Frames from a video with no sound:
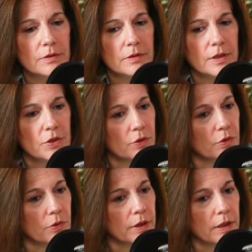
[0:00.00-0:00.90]

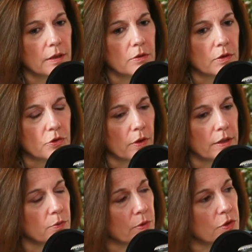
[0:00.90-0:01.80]
disagree and are trying
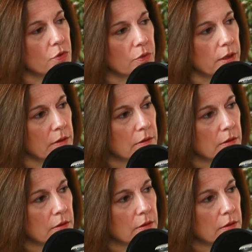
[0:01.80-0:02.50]
to restrict